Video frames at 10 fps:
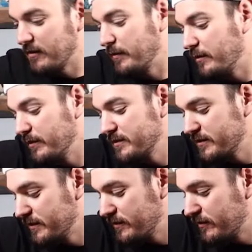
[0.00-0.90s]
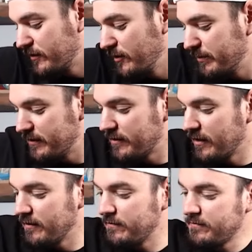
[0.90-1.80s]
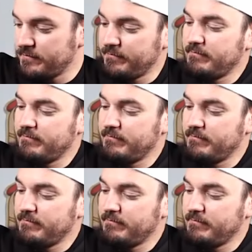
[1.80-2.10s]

I mean, a bunch of just stupid stuff.